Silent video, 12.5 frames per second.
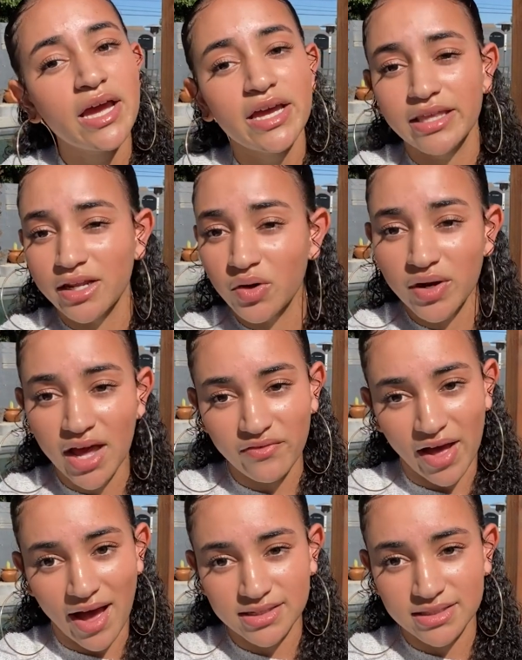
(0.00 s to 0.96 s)
they don't have
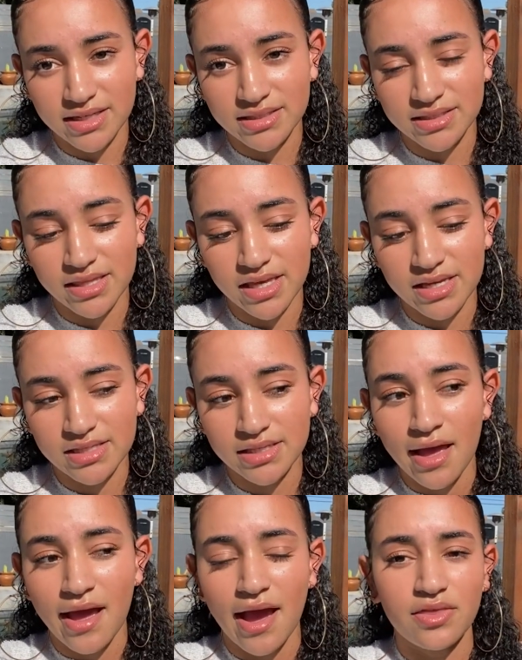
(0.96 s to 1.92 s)
access to this
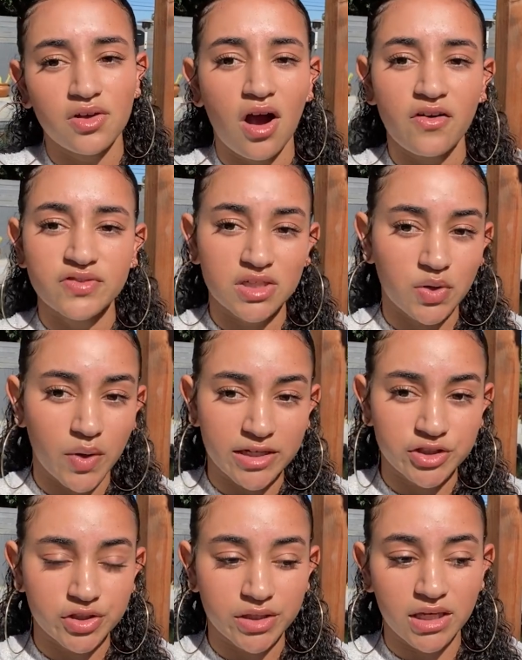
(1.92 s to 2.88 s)
and they're often
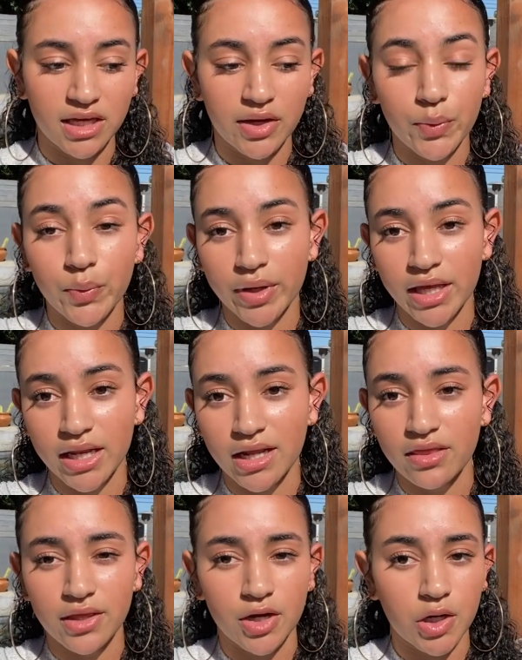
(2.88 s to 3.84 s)
questioning when
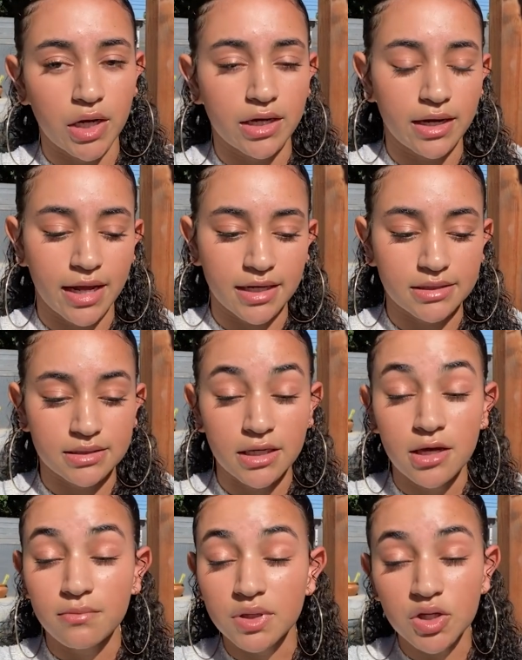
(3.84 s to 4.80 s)
their next
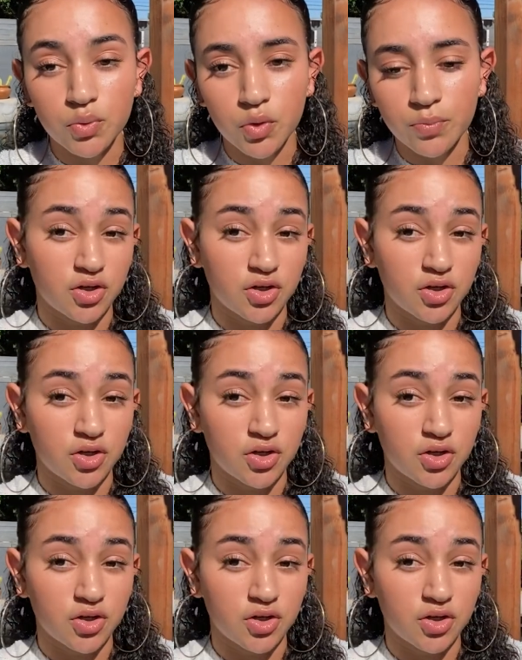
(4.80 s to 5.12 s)
meal will be.